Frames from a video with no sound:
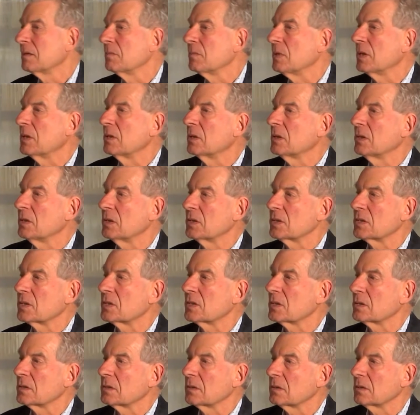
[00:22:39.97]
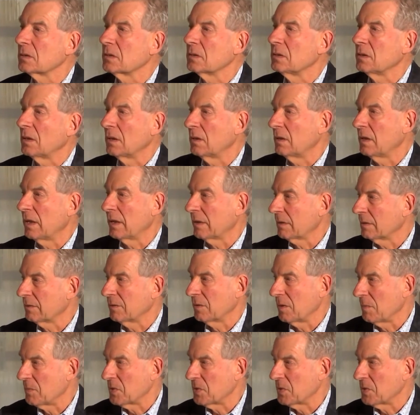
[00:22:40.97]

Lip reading: because, like the